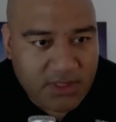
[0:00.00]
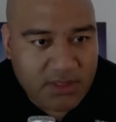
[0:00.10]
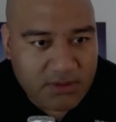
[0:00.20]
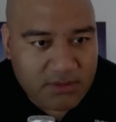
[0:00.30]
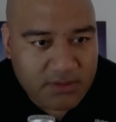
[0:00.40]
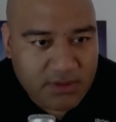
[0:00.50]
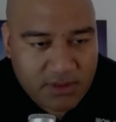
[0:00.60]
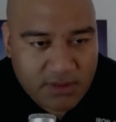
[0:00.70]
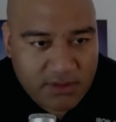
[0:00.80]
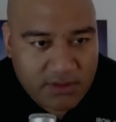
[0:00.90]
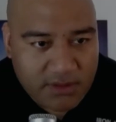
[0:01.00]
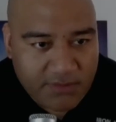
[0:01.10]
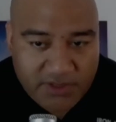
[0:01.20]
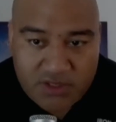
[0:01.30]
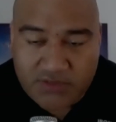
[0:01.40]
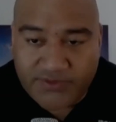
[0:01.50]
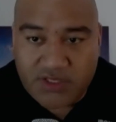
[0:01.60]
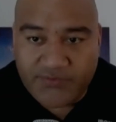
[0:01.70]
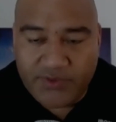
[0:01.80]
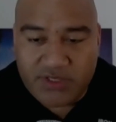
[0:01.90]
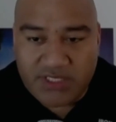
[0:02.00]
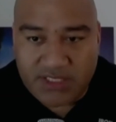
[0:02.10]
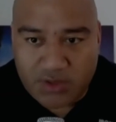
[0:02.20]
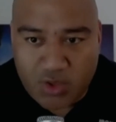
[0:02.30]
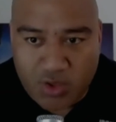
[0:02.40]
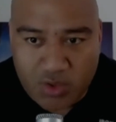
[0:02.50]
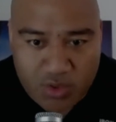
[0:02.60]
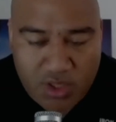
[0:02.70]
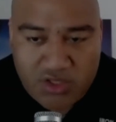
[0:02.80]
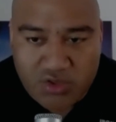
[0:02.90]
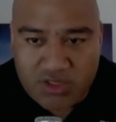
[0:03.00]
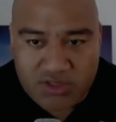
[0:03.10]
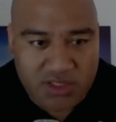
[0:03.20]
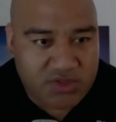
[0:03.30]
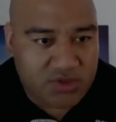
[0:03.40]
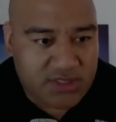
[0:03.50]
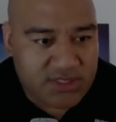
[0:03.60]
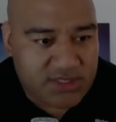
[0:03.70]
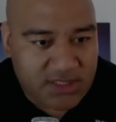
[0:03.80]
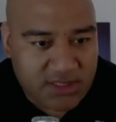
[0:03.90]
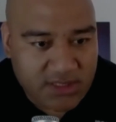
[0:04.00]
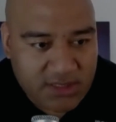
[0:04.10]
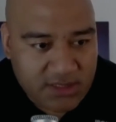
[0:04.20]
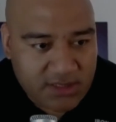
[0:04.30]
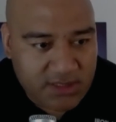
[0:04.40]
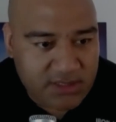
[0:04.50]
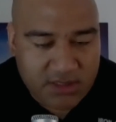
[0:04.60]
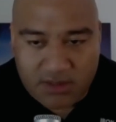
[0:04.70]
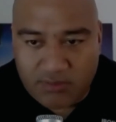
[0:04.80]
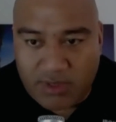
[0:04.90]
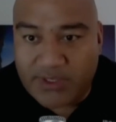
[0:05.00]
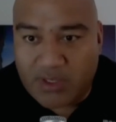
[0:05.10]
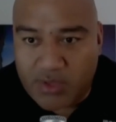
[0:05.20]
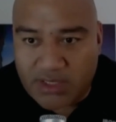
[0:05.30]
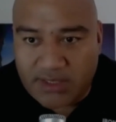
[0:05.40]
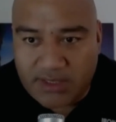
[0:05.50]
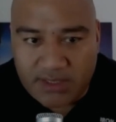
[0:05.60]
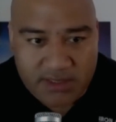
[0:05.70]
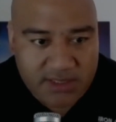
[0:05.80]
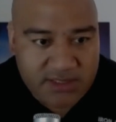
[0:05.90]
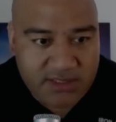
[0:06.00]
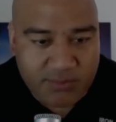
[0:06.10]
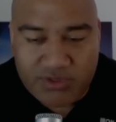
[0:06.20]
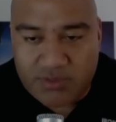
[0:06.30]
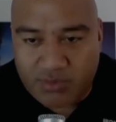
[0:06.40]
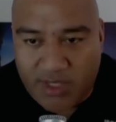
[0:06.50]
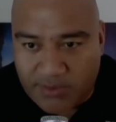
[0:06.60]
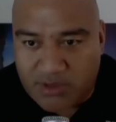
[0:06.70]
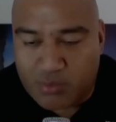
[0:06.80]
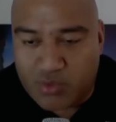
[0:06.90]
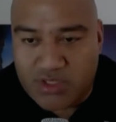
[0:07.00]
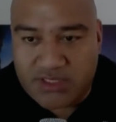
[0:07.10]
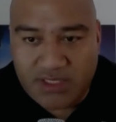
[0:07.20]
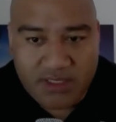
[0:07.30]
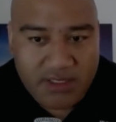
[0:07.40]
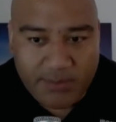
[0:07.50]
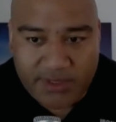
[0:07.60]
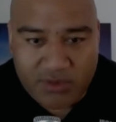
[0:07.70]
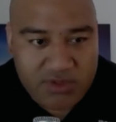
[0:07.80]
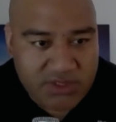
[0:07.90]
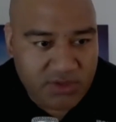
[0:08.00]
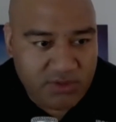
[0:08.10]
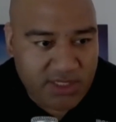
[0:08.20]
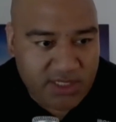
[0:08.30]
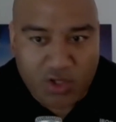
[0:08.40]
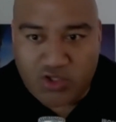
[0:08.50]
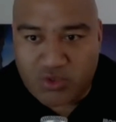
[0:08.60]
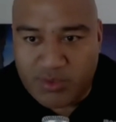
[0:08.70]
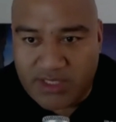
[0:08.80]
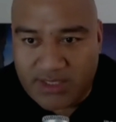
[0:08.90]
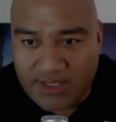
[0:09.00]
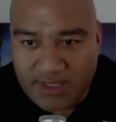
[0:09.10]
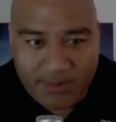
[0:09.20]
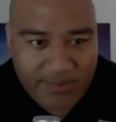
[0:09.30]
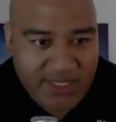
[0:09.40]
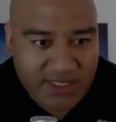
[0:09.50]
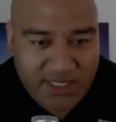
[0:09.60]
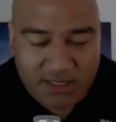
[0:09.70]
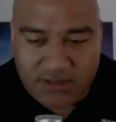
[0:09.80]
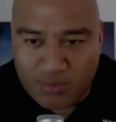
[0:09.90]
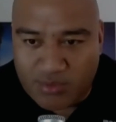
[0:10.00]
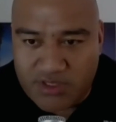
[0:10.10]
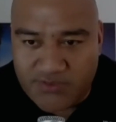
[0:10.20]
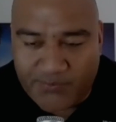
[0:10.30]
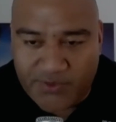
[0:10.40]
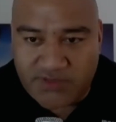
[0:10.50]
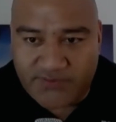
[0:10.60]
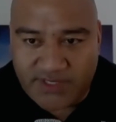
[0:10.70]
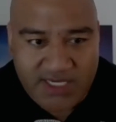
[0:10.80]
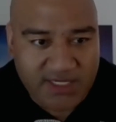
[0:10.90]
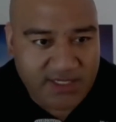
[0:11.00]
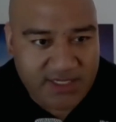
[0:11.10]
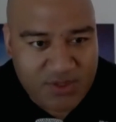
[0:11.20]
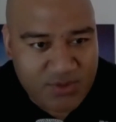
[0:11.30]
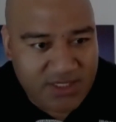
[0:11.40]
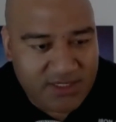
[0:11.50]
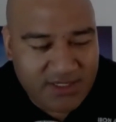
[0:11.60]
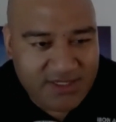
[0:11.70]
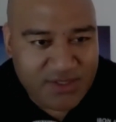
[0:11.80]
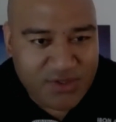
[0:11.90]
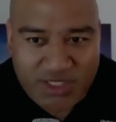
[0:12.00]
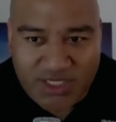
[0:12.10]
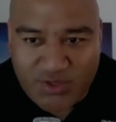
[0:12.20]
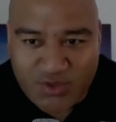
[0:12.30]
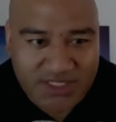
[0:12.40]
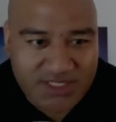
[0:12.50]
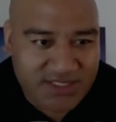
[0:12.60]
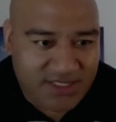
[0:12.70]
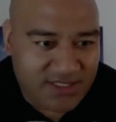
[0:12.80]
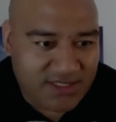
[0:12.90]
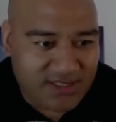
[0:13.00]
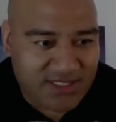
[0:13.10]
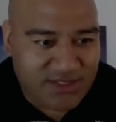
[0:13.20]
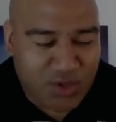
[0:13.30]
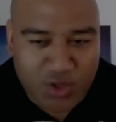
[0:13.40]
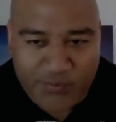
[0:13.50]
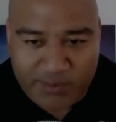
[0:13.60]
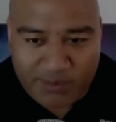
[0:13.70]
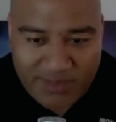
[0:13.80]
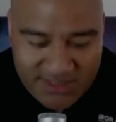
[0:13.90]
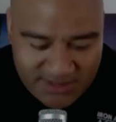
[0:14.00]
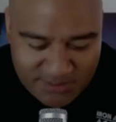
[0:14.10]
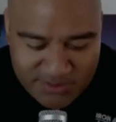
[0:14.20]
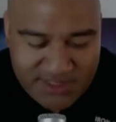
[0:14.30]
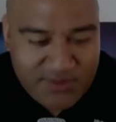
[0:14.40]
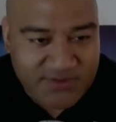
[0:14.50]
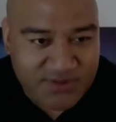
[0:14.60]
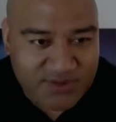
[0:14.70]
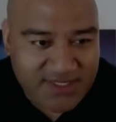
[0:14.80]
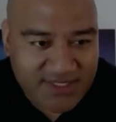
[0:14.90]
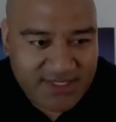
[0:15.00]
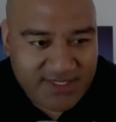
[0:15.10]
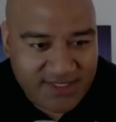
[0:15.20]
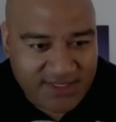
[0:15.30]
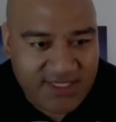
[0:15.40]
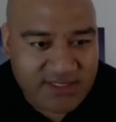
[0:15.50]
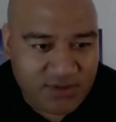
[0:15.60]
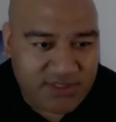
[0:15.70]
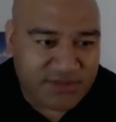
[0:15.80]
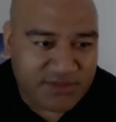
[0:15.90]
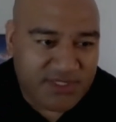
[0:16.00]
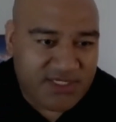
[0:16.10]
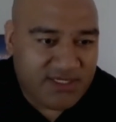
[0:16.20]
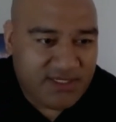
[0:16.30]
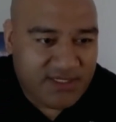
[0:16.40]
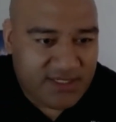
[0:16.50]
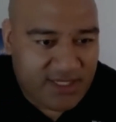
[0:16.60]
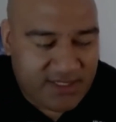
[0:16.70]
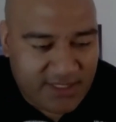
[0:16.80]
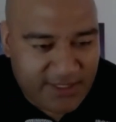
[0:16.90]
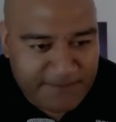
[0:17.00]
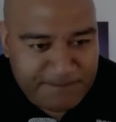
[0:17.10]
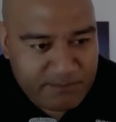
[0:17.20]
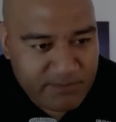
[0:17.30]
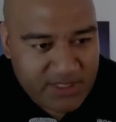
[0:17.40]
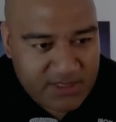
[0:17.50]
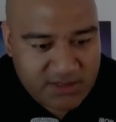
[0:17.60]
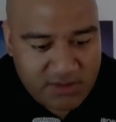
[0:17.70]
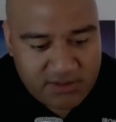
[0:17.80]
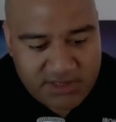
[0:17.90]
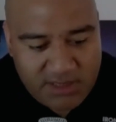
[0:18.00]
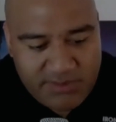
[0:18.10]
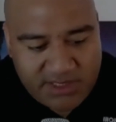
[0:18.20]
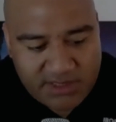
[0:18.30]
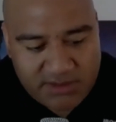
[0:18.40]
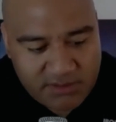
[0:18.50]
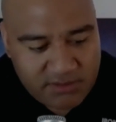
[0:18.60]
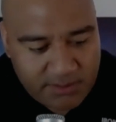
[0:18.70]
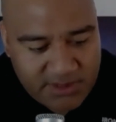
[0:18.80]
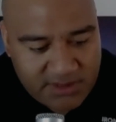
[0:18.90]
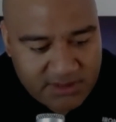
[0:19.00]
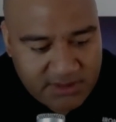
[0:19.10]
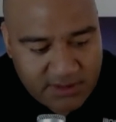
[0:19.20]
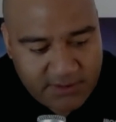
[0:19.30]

Wow. For those viewers that don't know who Nigel is he is the rugby director and assistant principal at Hamilton Boys, but he also coached me back at Kelston Boys for first 15, and now Katu gets to learn from the master himself. So now that's awesome, man. And so tell me, Katu, I mean,